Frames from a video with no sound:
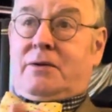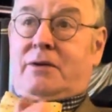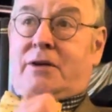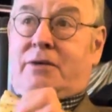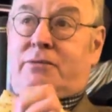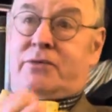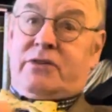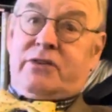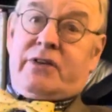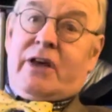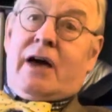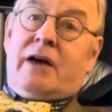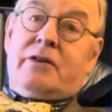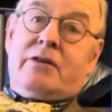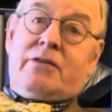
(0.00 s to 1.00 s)
it was
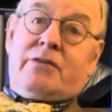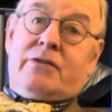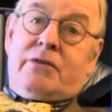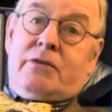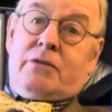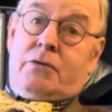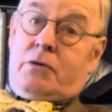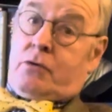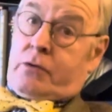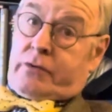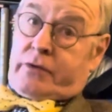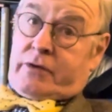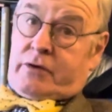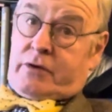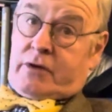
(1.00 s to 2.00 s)
decided to
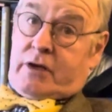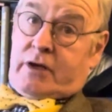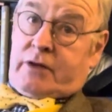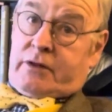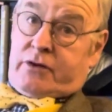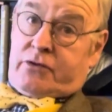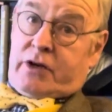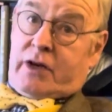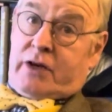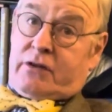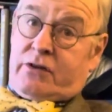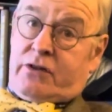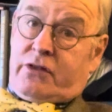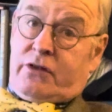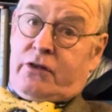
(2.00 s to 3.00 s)
donate the chair
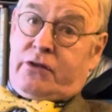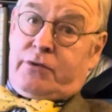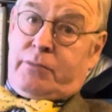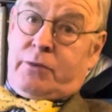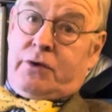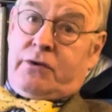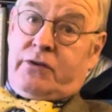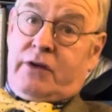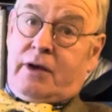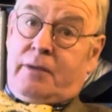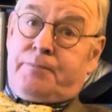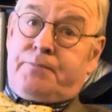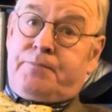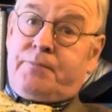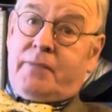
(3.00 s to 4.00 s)
to Thirsk
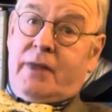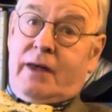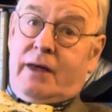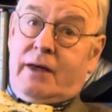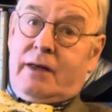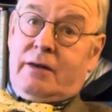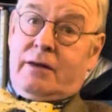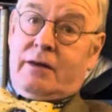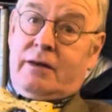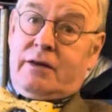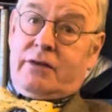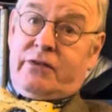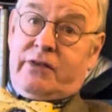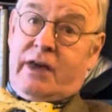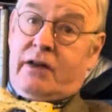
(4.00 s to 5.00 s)
Museum, and
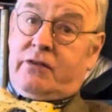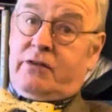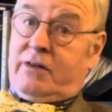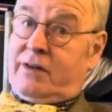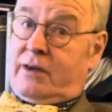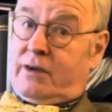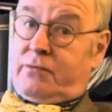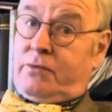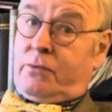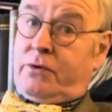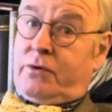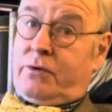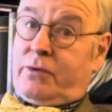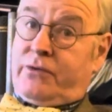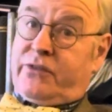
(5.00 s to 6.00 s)
it's there today if you want to
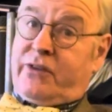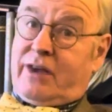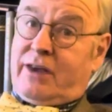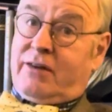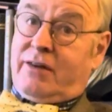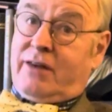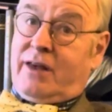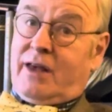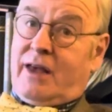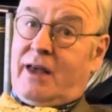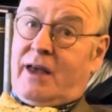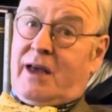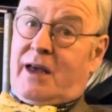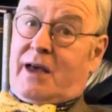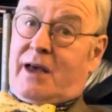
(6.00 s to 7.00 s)
go and see it.
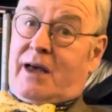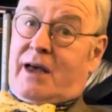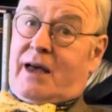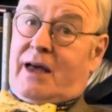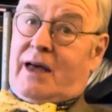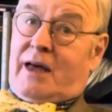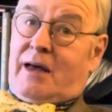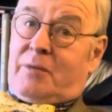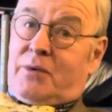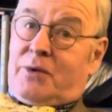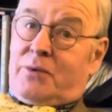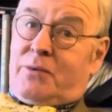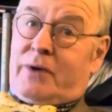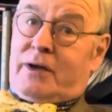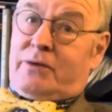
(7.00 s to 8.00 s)
But
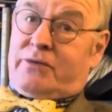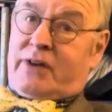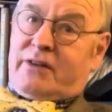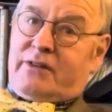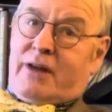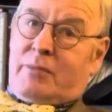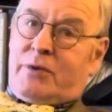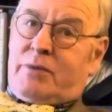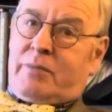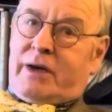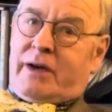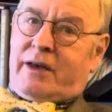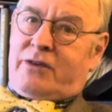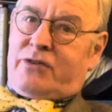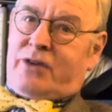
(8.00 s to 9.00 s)
when it was examined
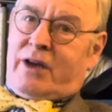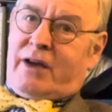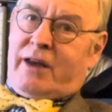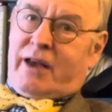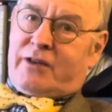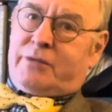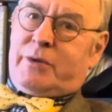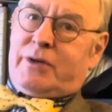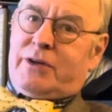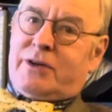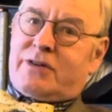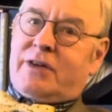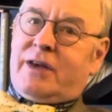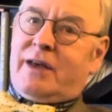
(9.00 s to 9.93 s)
by a chair expert,